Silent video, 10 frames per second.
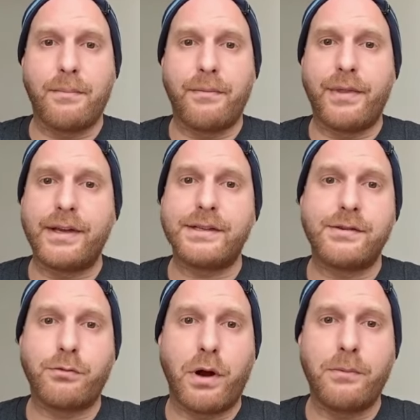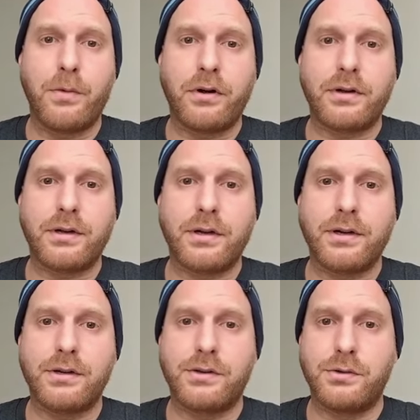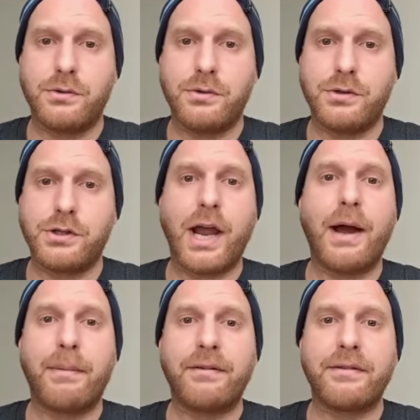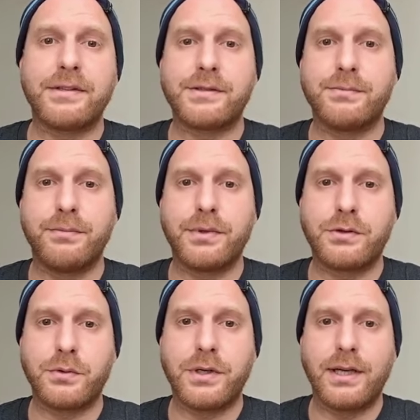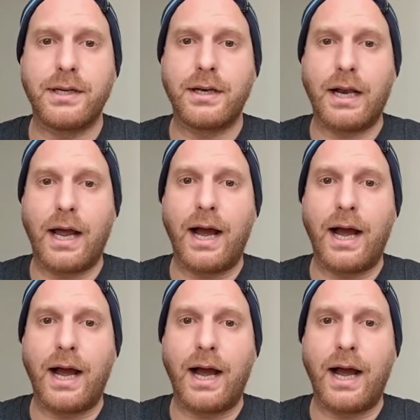That's a framework to share buffers between